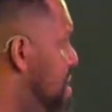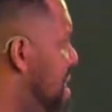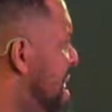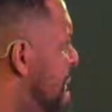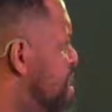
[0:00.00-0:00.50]

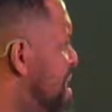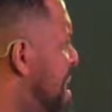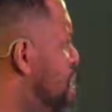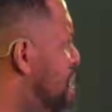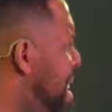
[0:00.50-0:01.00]
And he was
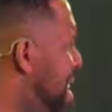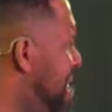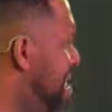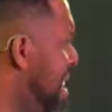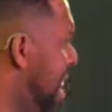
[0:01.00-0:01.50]
committed
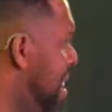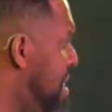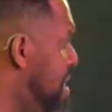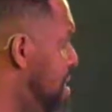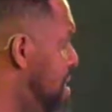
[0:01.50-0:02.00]
to that,
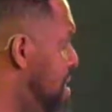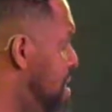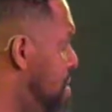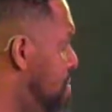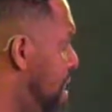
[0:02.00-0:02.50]

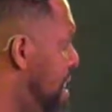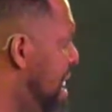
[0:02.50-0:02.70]
right?